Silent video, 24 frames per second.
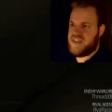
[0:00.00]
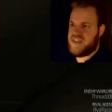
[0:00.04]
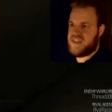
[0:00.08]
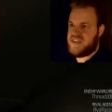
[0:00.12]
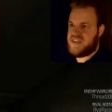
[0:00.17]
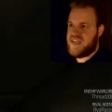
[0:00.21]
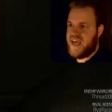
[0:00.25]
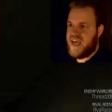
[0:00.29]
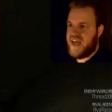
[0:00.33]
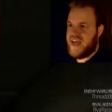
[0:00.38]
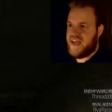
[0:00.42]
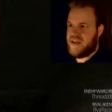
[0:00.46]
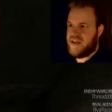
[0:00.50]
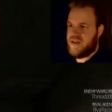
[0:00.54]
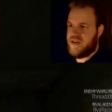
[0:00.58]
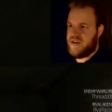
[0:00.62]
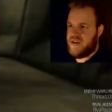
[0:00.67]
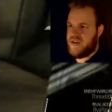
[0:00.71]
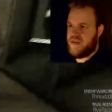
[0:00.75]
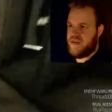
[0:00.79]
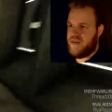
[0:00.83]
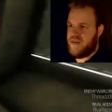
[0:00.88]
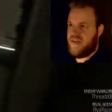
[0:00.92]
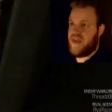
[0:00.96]

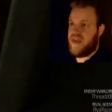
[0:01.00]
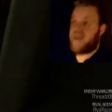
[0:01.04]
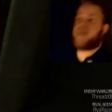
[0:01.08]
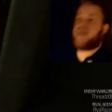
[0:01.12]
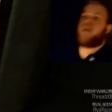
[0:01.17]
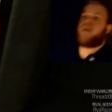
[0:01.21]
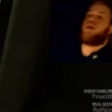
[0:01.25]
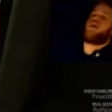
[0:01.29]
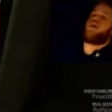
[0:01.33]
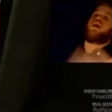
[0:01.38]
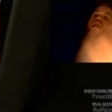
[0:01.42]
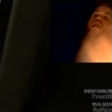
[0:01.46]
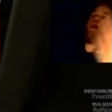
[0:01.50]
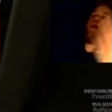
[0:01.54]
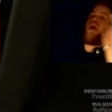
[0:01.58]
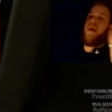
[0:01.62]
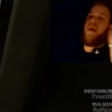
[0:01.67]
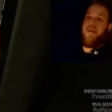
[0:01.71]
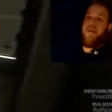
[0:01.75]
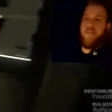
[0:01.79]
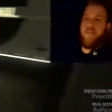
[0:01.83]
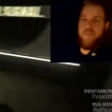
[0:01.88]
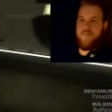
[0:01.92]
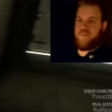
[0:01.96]
static-looking thing.
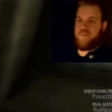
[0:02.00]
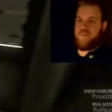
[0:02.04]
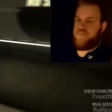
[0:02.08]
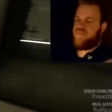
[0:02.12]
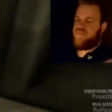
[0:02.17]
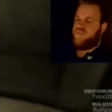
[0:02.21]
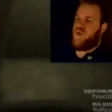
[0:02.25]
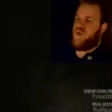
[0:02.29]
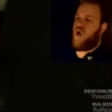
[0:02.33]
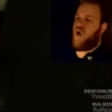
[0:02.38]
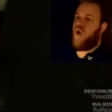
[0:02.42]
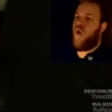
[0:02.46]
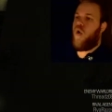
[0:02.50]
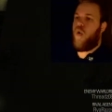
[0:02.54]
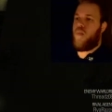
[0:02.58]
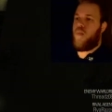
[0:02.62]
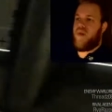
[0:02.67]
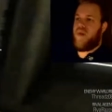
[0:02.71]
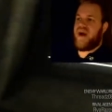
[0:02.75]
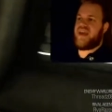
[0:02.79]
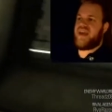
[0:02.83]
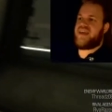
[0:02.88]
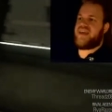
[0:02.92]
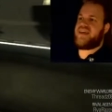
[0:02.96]
Oh
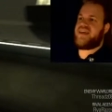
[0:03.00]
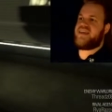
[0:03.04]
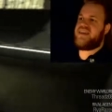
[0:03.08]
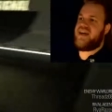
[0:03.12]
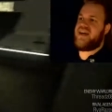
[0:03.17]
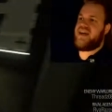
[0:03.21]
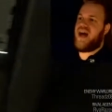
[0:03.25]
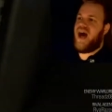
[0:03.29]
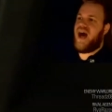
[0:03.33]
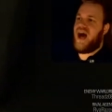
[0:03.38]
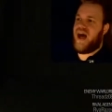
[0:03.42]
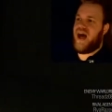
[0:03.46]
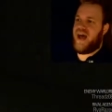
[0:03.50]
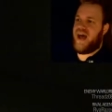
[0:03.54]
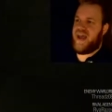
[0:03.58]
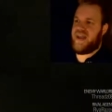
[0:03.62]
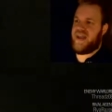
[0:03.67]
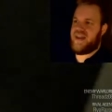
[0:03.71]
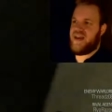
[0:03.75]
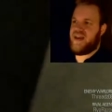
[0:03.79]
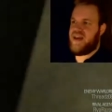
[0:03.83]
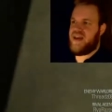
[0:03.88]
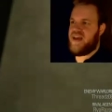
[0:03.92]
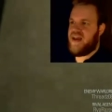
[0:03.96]
my
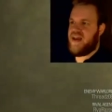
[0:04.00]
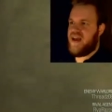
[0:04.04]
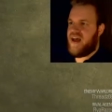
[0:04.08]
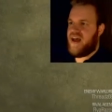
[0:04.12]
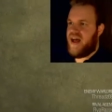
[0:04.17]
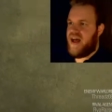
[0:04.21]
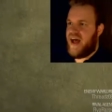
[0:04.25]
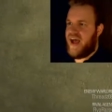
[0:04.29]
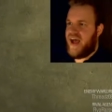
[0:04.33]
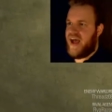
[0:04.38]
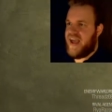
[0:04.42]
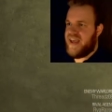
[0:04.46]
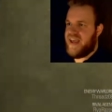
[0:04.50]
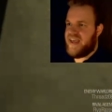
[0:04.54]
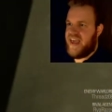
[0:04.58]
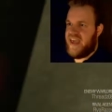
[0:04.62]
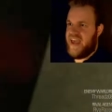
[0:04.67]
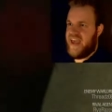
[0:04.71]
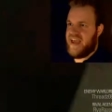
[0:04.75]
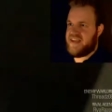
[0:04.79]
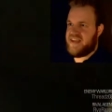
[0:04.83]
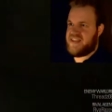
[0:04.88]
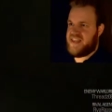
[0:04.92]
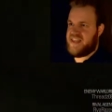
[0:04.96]
god! I
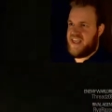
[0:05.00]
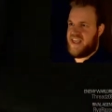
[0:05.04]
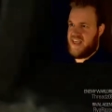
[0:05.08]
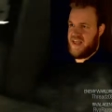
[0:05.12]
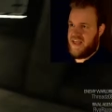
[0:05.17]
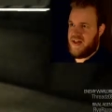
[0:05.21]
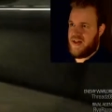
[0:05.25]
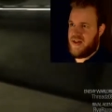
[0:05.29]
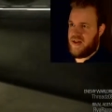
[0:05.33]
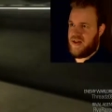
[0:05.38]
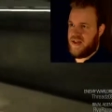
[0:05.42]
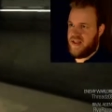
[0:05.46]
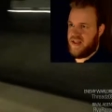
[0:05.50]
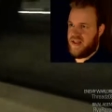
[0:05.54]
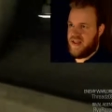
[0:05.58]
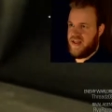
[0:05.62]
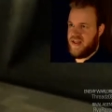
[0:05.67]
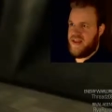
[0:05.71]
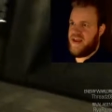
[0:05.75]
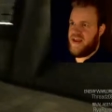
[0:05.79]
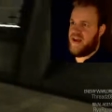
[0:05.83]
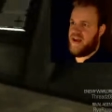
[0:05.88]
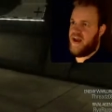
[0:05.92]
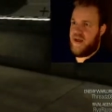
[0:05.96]
can't kill.
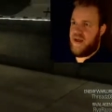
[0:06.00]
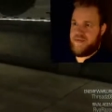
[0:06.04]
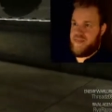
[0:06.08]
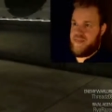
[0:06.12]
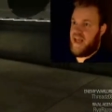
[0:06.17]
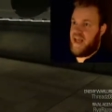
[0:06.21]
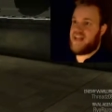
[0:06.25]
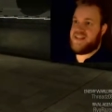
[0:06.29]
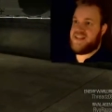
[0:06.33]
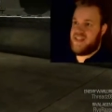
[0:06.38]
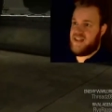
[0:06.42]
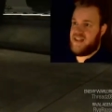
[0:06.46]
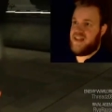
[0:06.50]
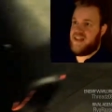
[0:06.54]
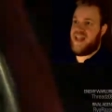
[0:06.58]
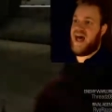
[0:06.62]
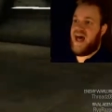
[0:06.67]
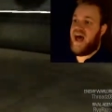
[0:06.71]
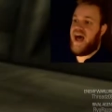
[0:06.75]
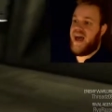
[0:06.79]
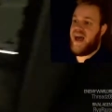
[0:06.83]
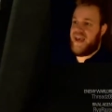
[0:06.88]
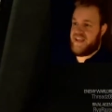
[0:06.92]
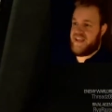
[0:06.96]
Uh, that's a
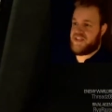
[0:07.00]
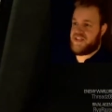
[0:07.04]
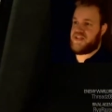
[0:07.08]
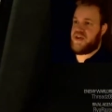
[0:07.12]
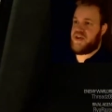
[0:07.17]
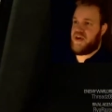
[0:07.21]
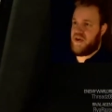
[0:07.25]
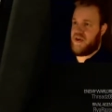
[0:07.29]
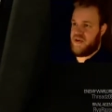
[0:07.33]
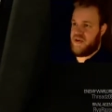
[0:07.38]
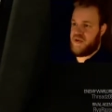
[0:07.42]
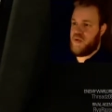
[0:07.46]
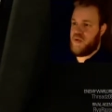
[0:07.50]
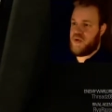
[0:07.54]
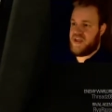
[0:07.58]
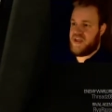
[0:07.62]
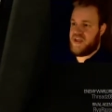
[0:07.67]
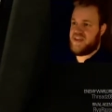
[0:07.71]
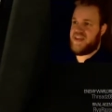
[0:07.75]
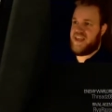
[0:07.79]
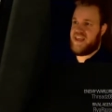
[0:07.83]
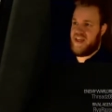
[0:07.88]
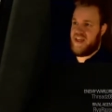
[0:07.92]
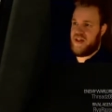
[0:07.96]
lie, sir. You
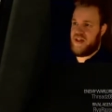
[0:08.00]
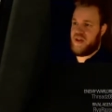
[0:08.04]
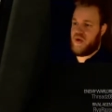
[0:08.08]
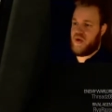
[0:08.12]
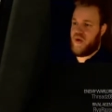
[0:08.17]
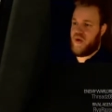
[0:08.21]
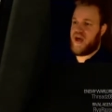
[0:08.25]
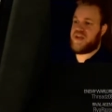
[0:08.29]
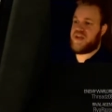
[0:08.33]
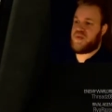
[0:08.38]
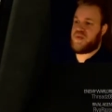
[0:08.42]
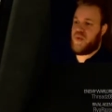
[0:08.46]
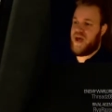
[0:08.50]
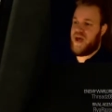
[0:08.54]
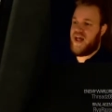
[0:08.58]
can kill quite